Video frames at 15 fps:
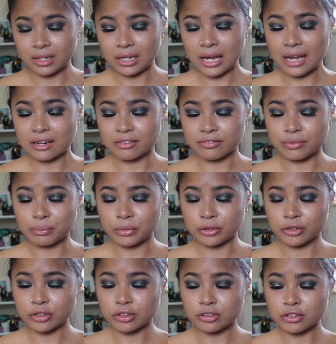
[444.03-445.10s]
kind of
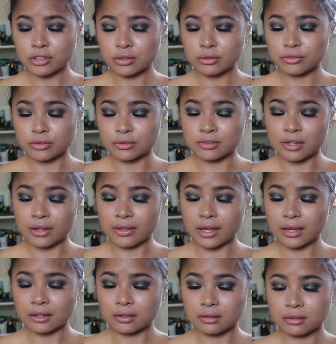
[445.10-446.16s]
familiar to you if you saw
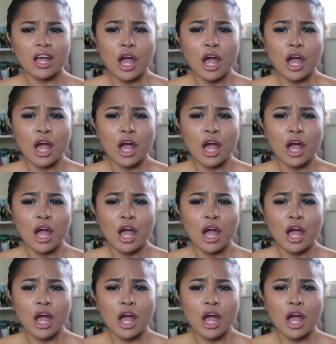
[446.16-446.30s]
that.